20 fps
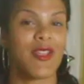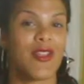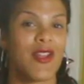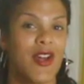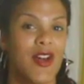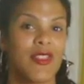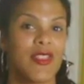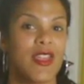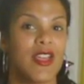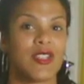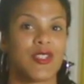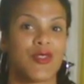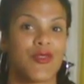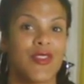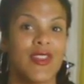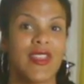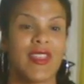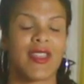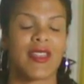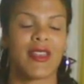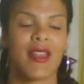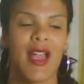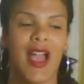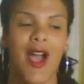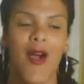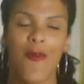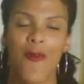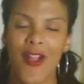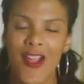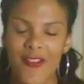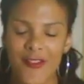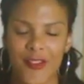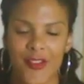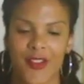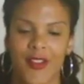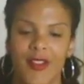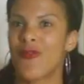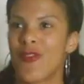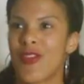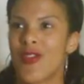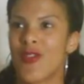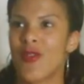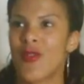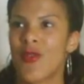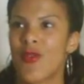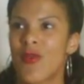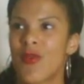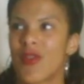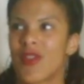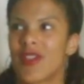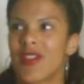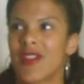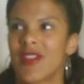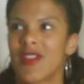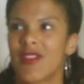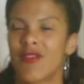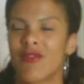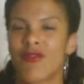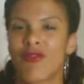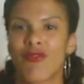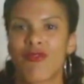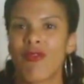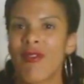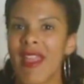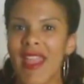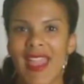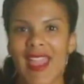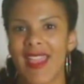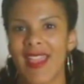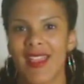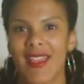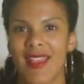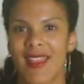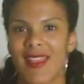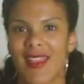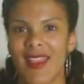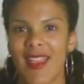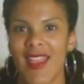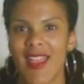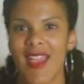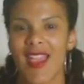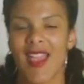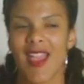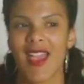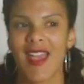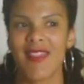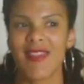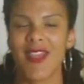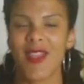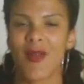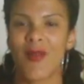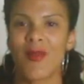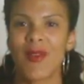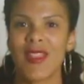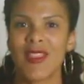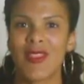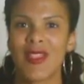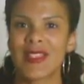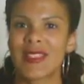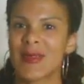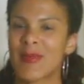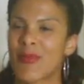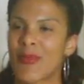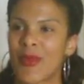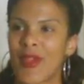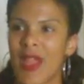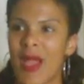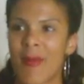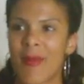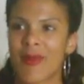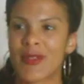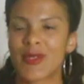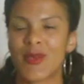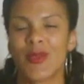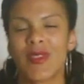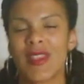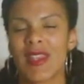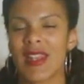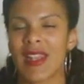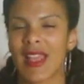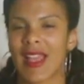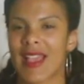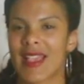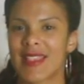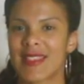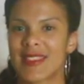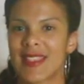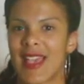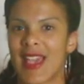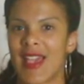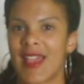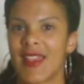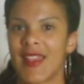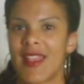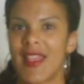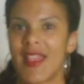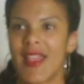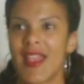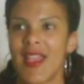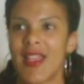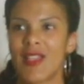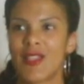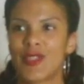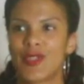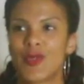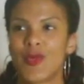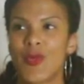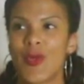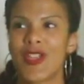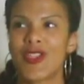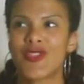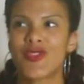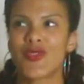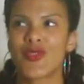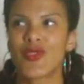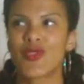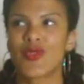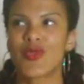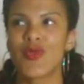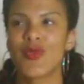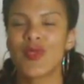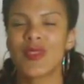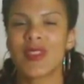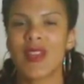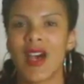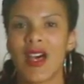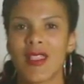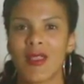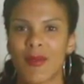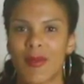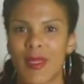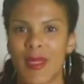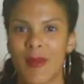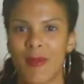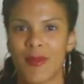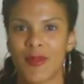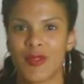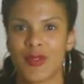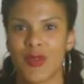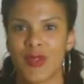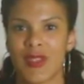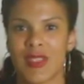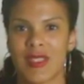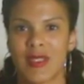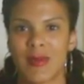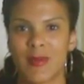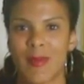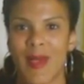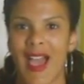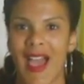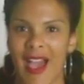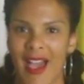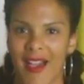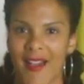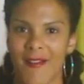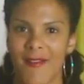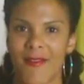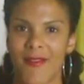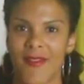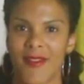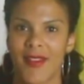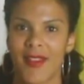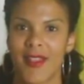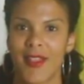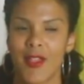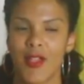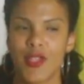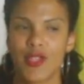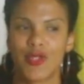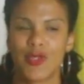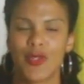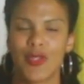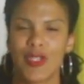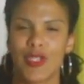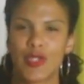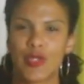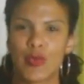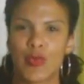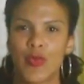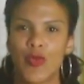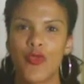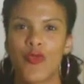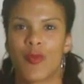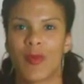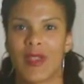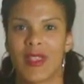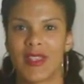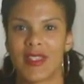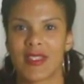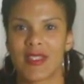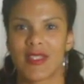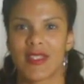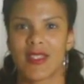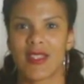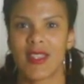you're healthy because you're vegan. However, feel great. Not only does it bring opportunity, like I said, to introduce other people to this path, to this movement.